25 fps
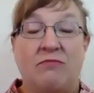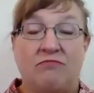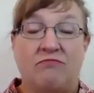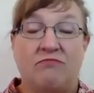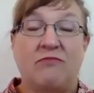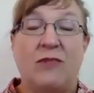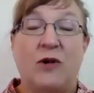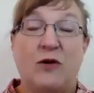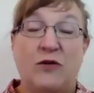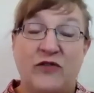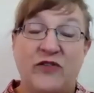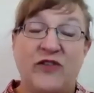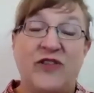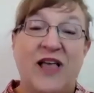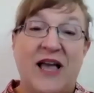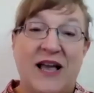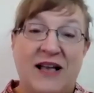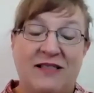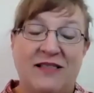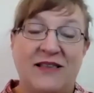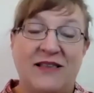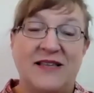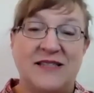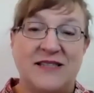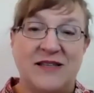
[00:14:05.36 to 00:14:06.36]
most
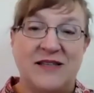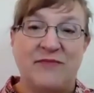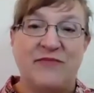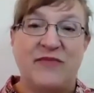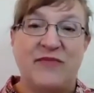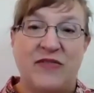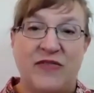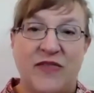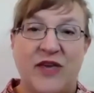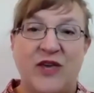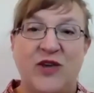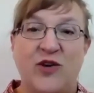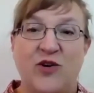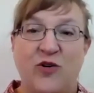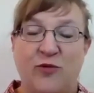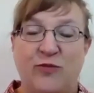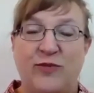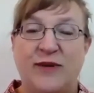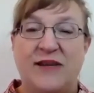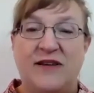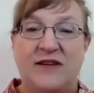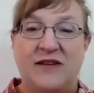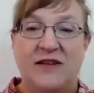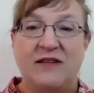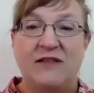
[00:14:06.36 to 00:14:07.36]
likely something that you'll
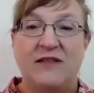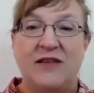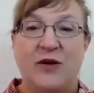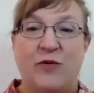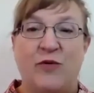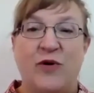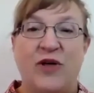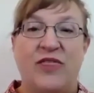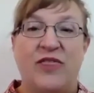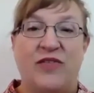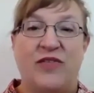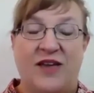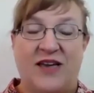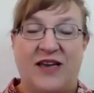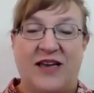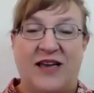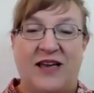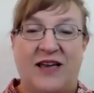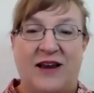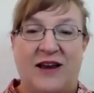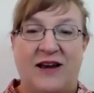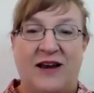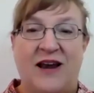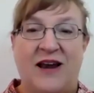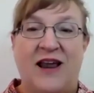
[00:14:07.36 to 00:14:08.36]
be dealing with
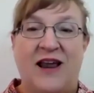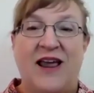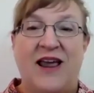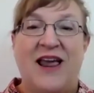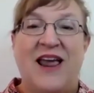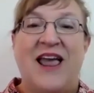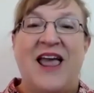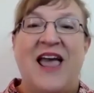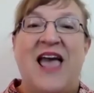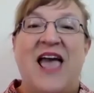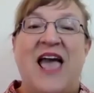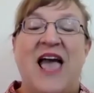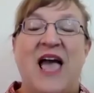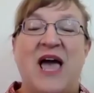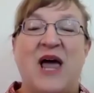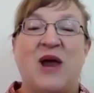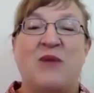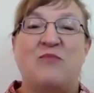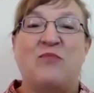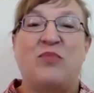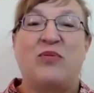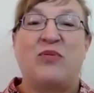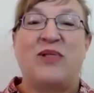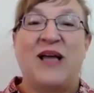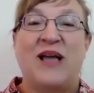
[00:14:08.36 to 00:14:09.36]
again
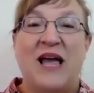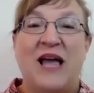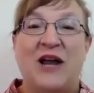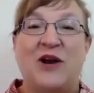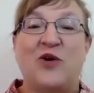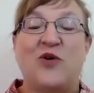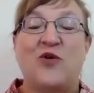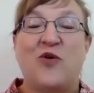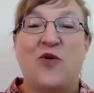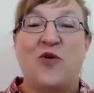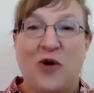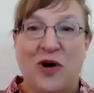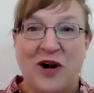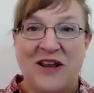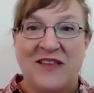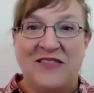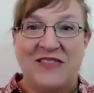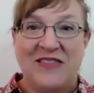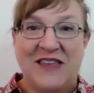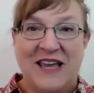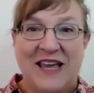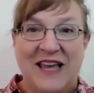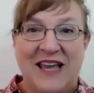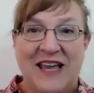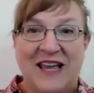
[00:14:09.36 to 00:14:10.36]
and plan
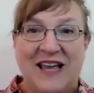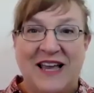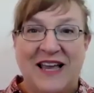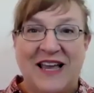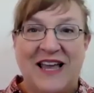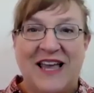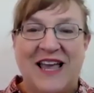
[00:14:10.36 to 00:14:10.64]
accordingly.